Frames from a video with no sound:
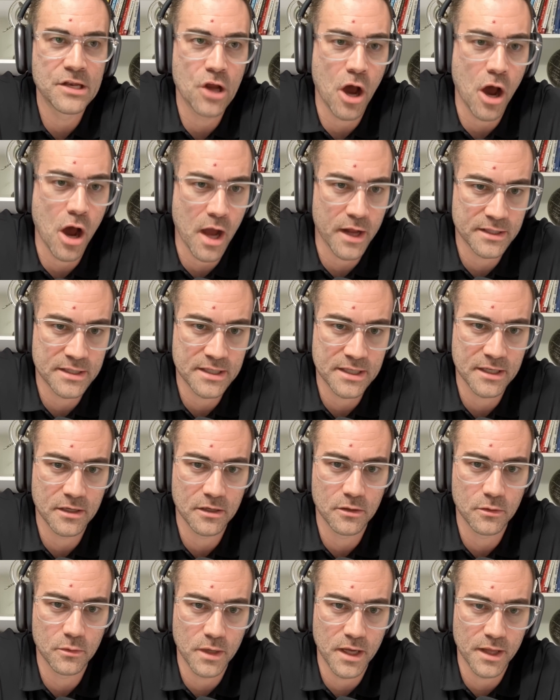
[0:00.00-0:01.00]
not
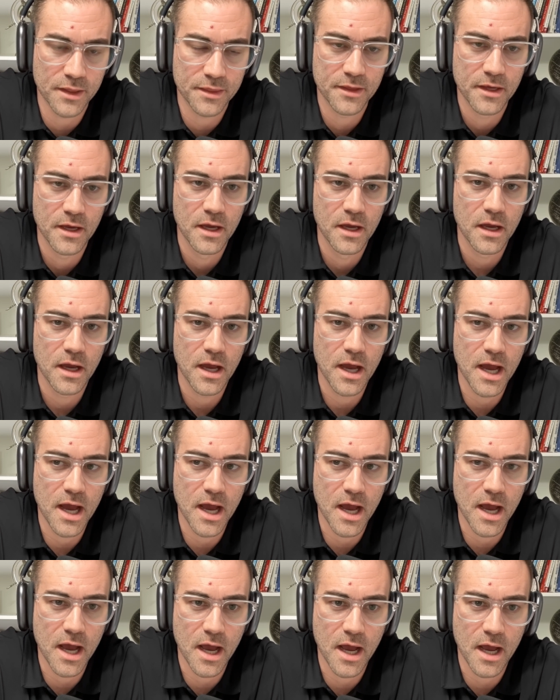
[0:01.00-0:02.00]
deal with
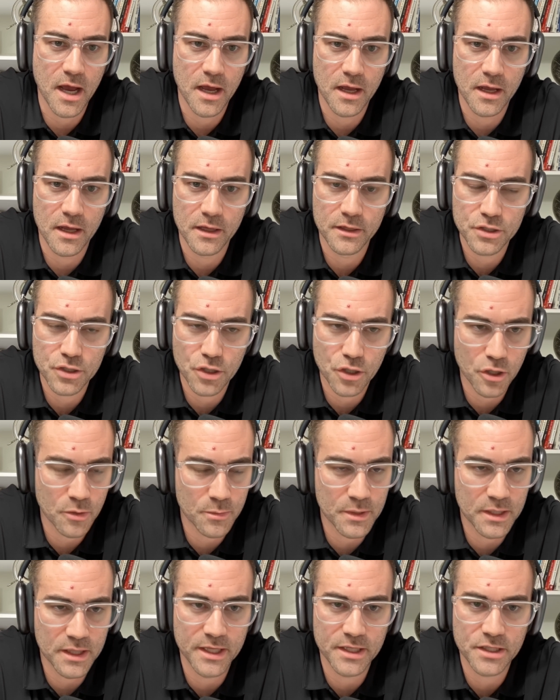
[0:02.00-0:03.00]

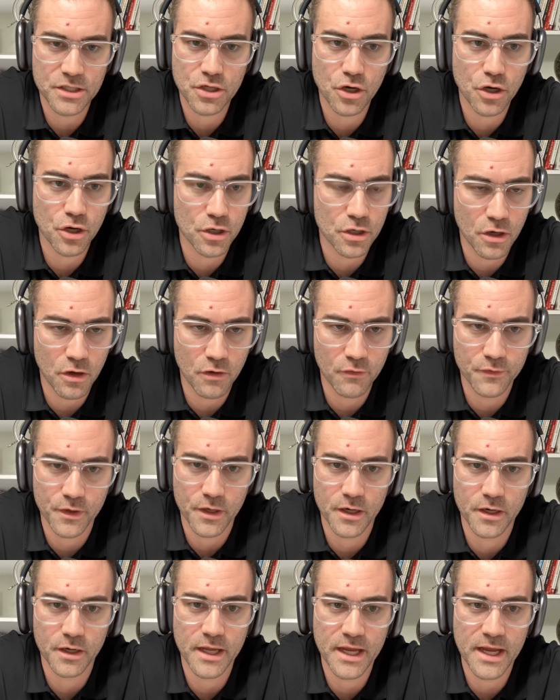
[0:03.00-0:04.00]
turbulent
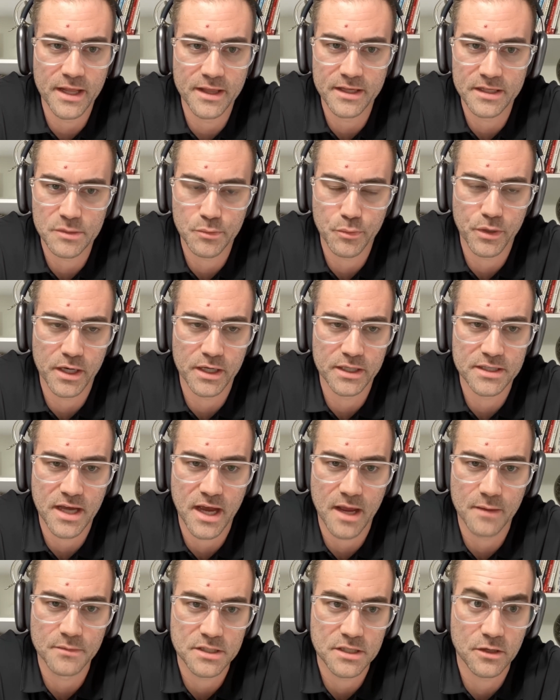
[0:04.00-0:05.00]
turnover in the
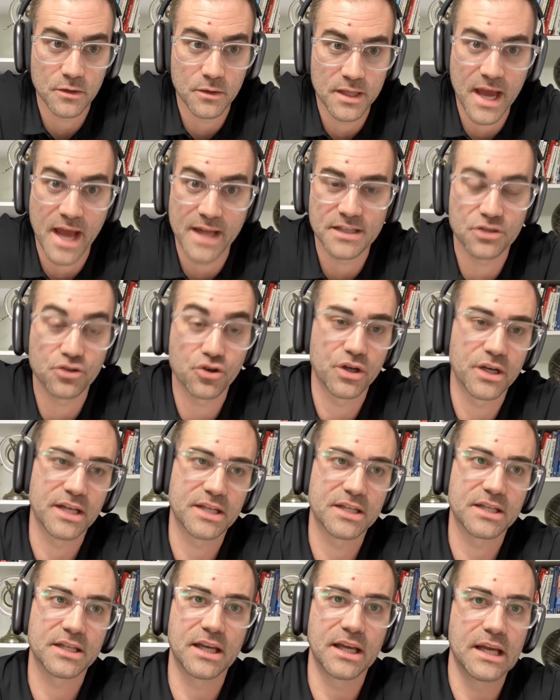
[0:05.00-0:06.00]
springtime. So that's
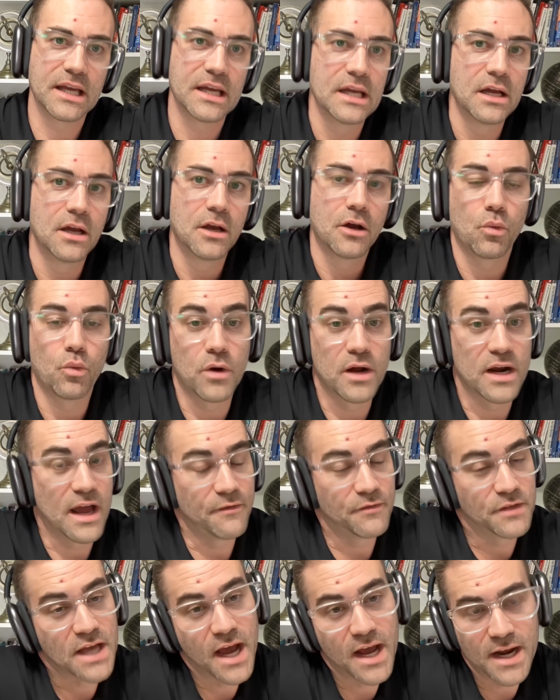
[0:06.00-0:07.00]
traditionally what
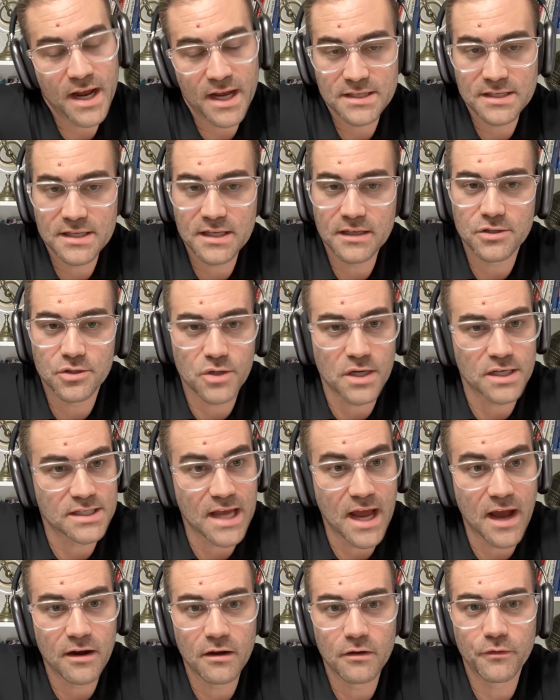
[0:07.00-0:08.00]
I've done. I still stress
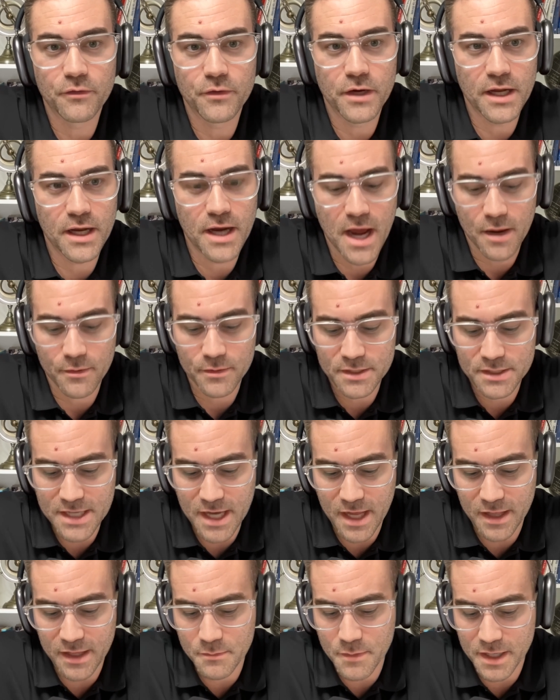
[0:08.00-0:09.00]
out over it. I was
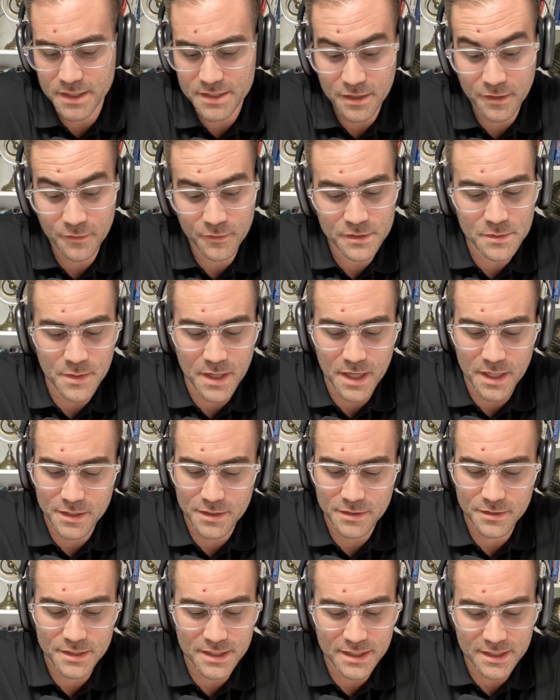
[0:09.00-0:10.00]
telling my service
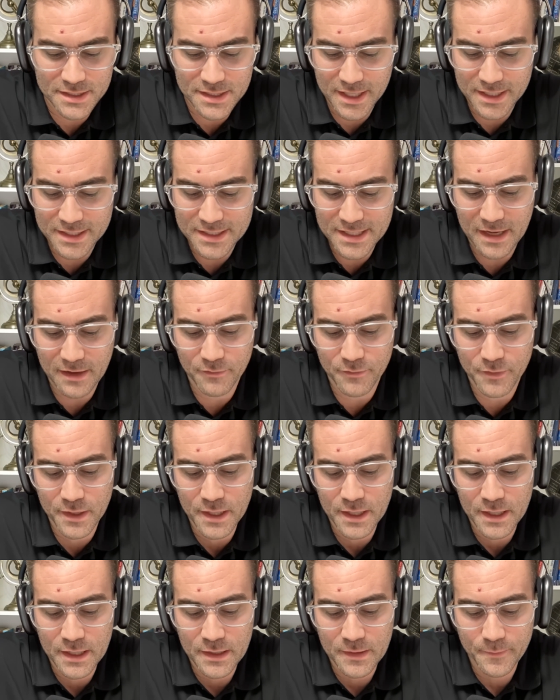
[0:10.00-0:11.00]
manager, she's like, Dave,
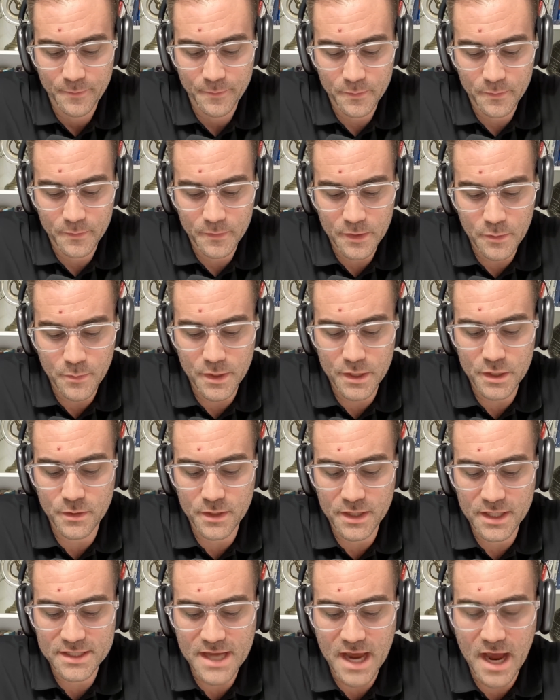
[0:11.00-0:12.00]
you've been
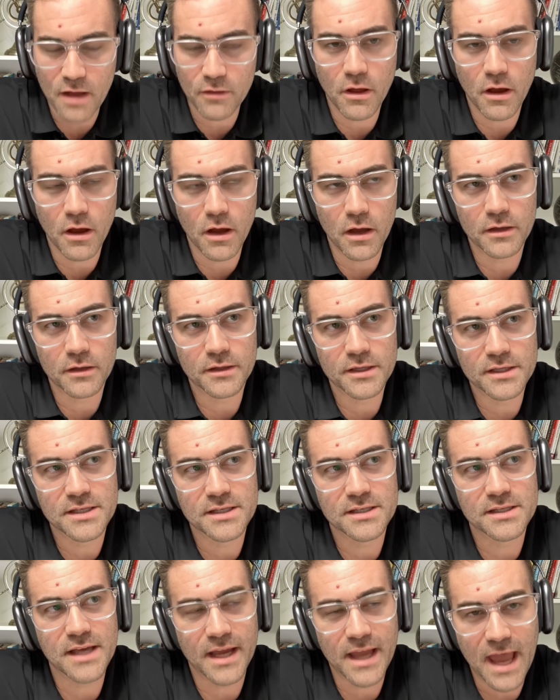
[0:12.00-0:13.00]
doing this how long? This is like